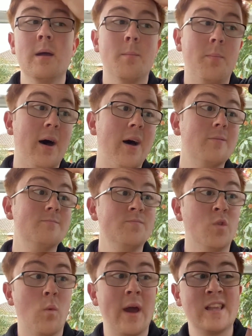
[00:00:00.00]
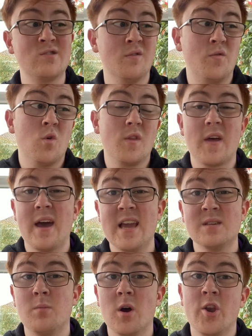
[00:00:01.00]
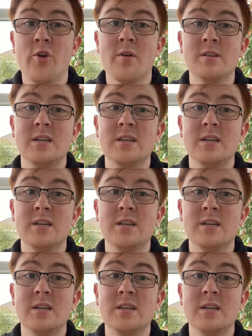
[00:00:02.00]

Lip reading: but the way to avoid that is by Norwich